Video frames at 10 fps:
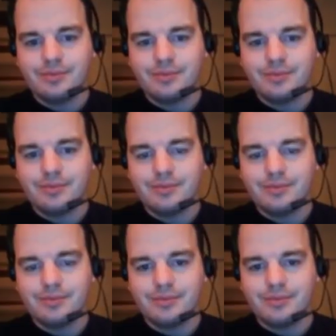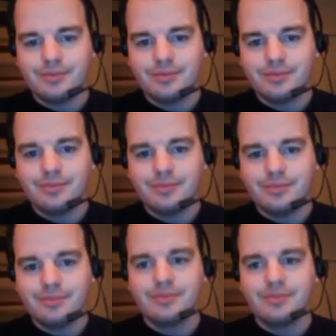
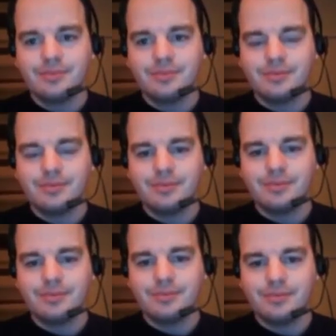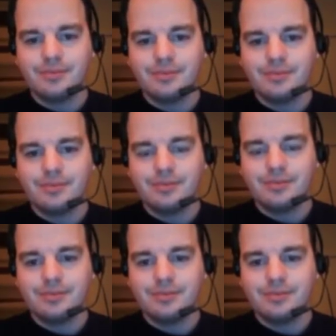The person shown says nothing.